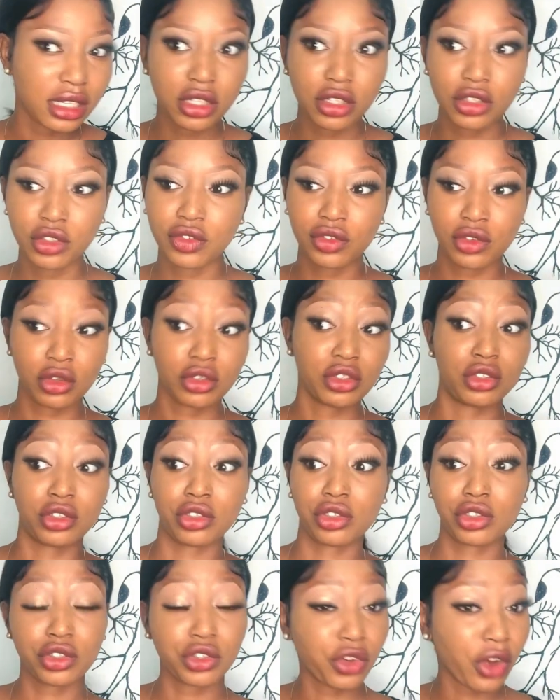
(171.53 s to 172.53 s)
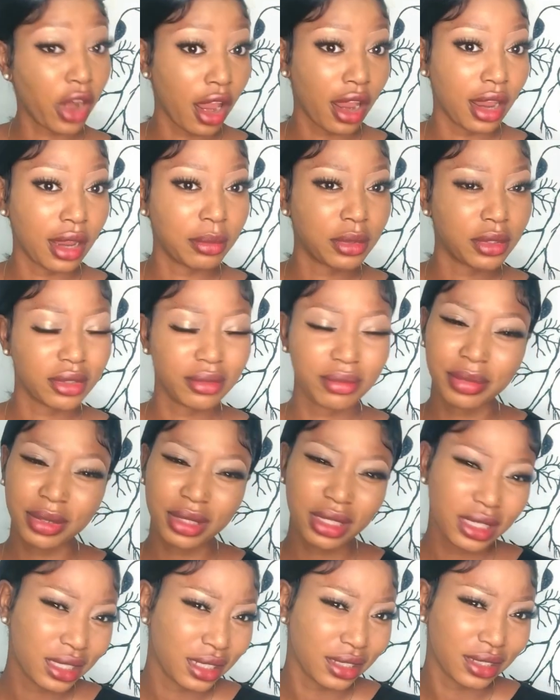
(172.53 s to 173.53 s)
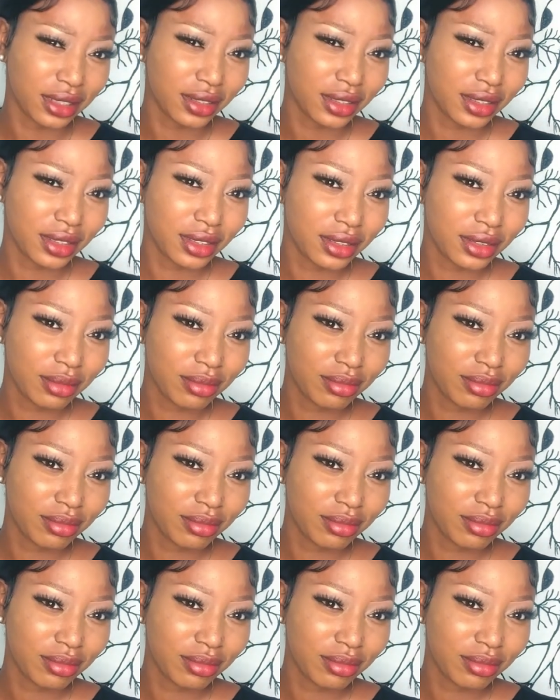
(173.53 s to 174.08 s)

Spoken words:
you've not subscribed, please.